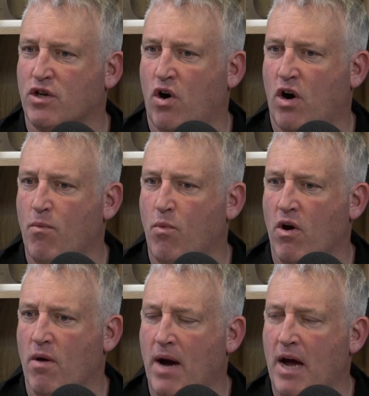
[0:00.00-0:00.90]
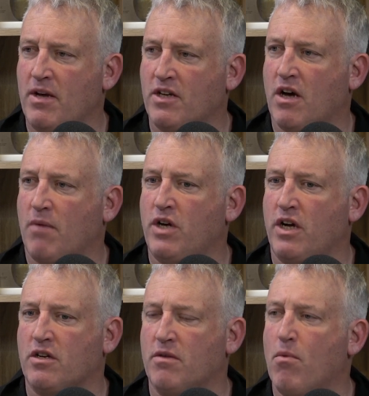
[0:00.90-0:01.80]
time where it may be
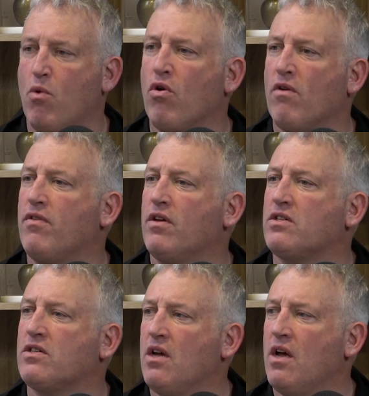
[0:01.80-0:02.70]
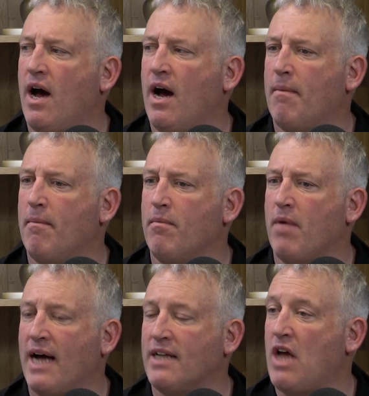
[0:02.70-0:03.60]
subject to more of this um,
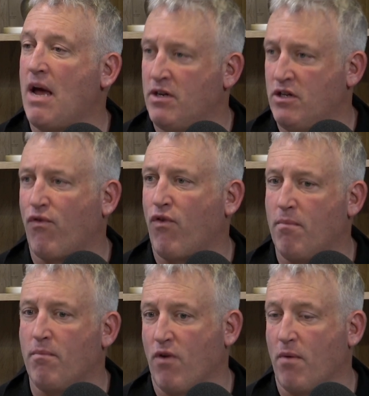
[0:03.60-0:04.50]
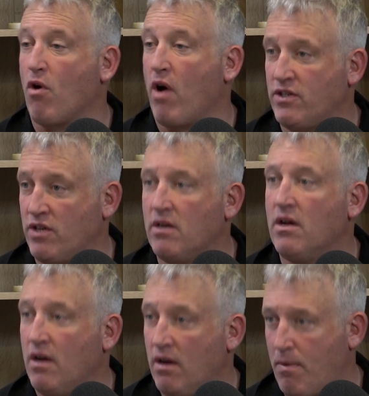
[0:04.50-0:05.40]
uh, damage from from pasture grazing,
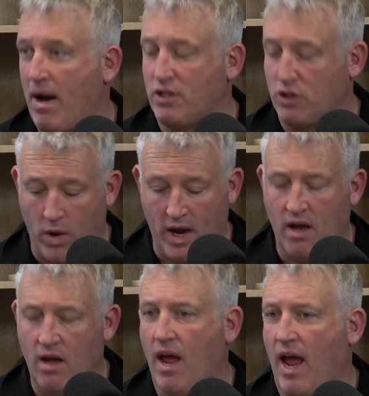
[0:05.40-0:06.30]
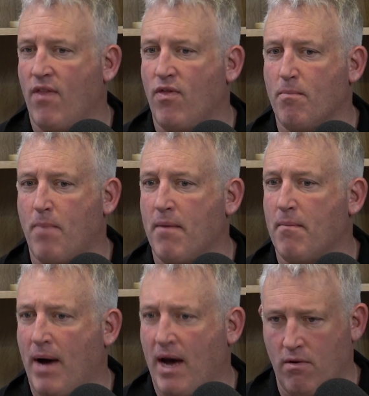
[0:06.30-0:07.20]
wear, pasture yep. wear, and
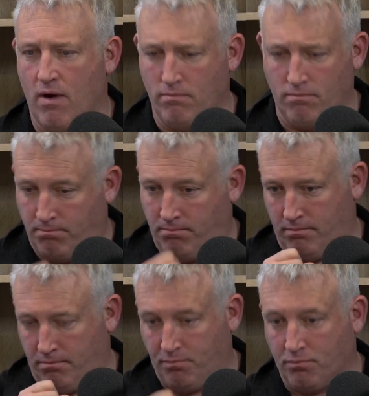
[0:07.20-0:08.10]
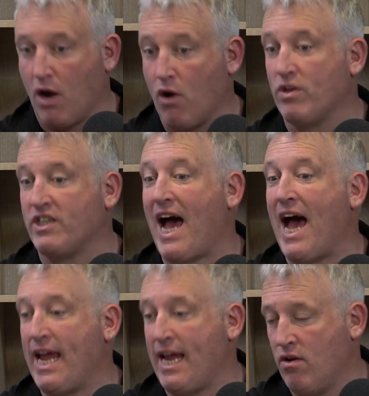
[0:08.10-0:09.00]
but but
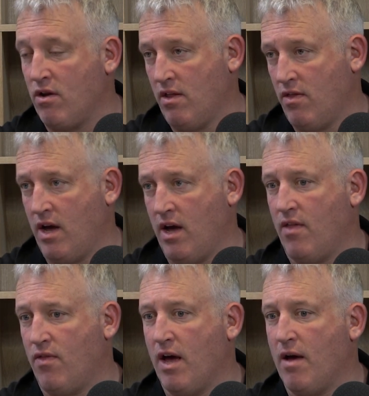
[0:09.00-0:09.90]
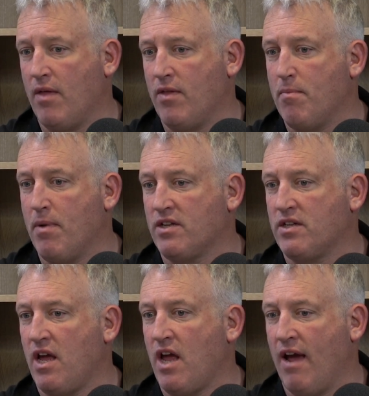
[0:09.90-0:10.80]
retain the the the
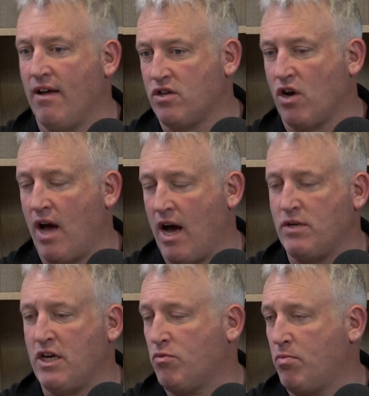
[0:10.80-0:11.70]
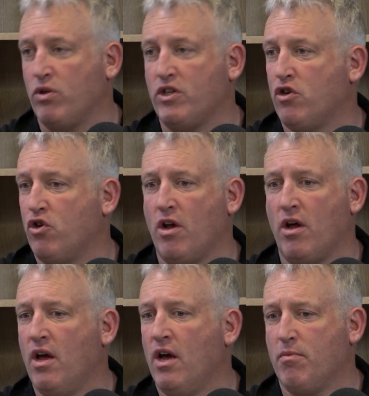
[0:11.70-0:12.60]
ability as uh, tetraploids do
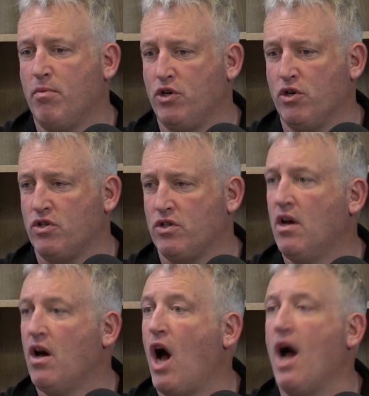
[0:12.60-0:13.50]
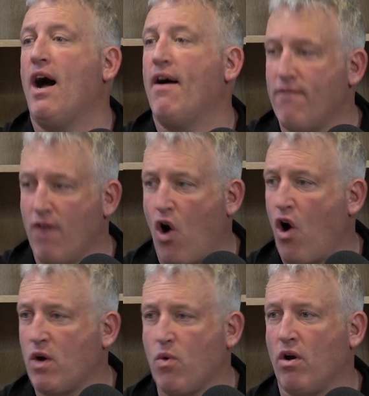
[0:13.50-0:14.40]
to to produce uh,
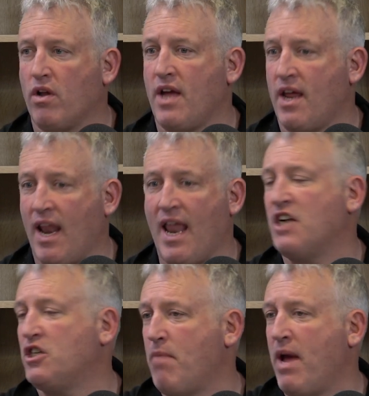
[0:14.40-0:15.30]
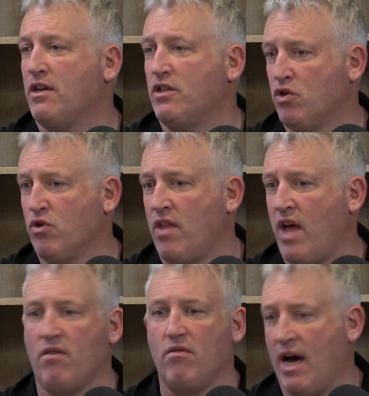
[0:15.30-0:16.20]
high quality in a large amount during
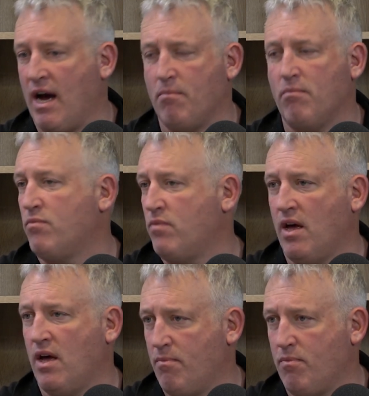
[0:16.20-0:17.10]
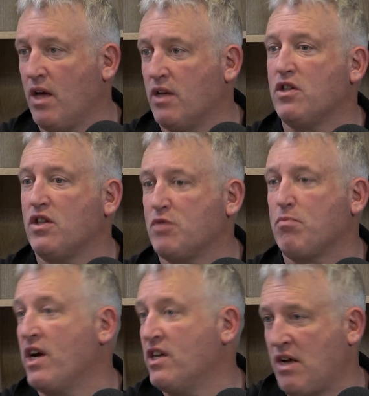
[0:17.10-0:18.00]
that um, the, the, the
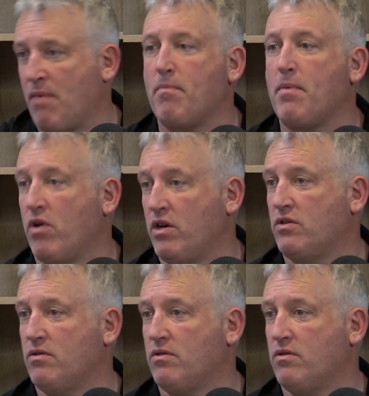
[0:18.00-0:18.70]
spring and summer periods.